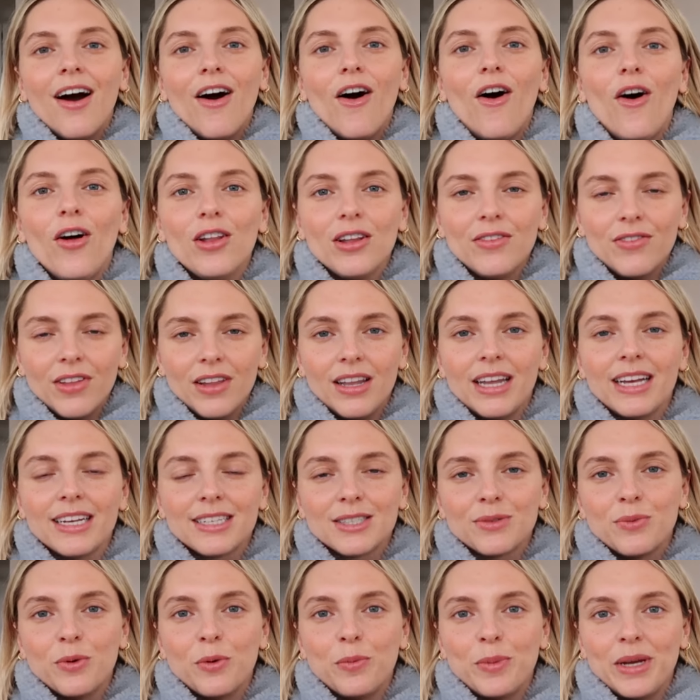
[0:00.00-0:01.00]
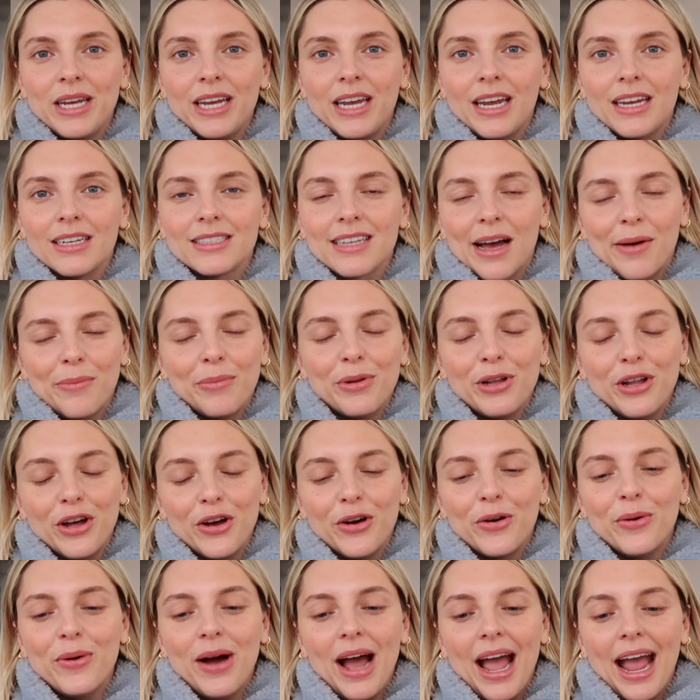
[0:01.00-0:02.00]
All of the links will be down
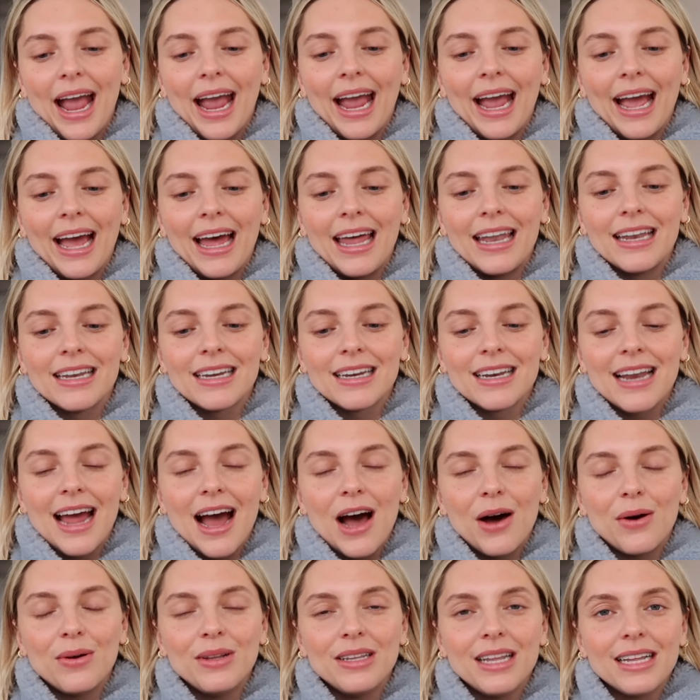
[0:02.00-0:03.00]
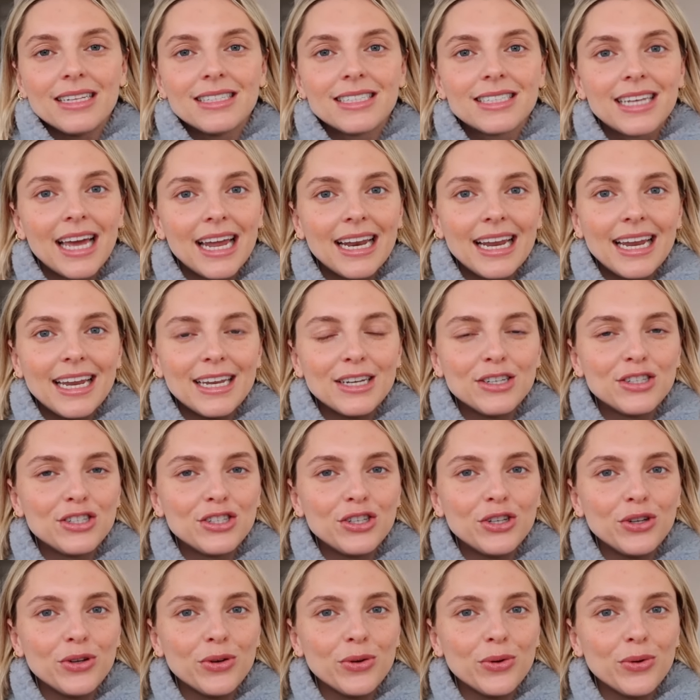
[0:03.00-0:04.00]
below. And now let's get
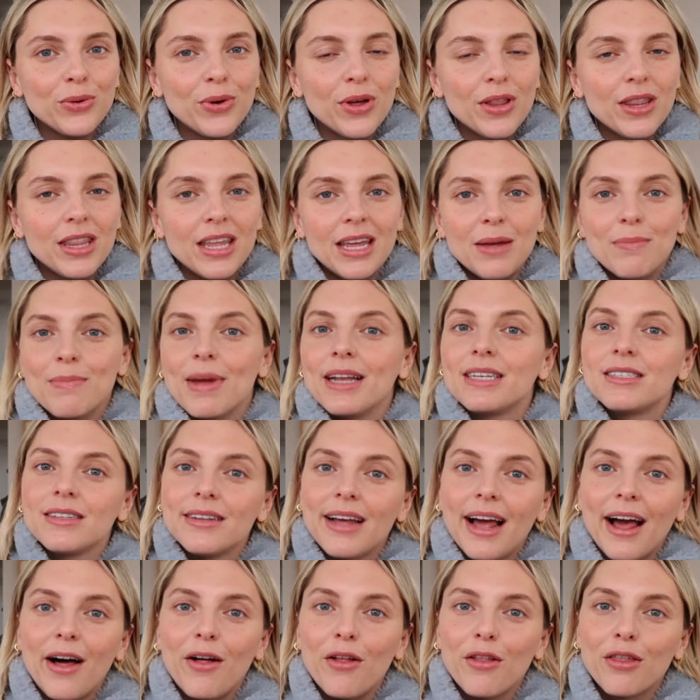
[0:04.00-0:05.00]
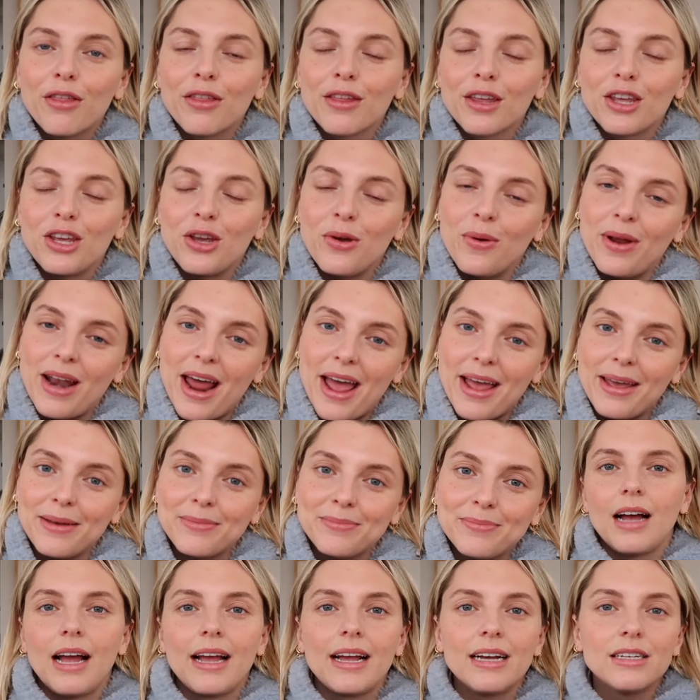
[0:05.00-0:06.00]
into the mental health Q&A.
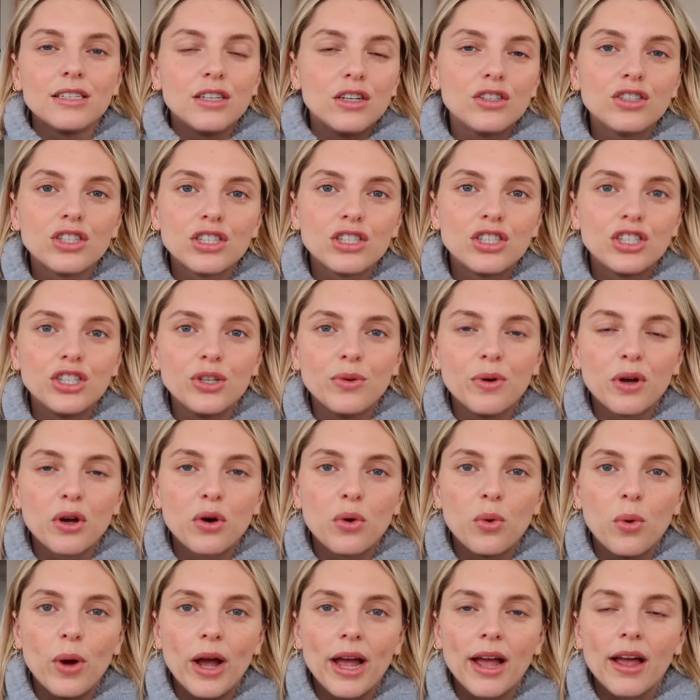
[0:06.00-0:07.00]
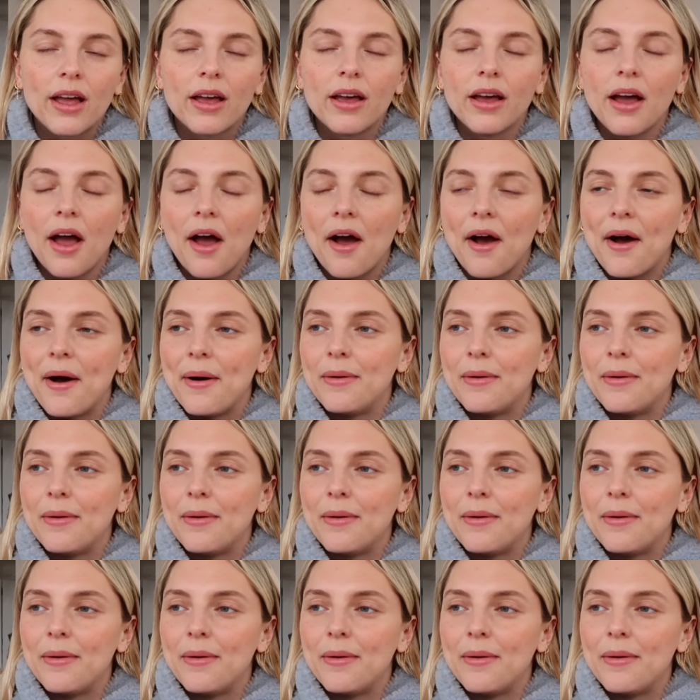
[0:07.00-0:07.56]
I guess I'll just do a quick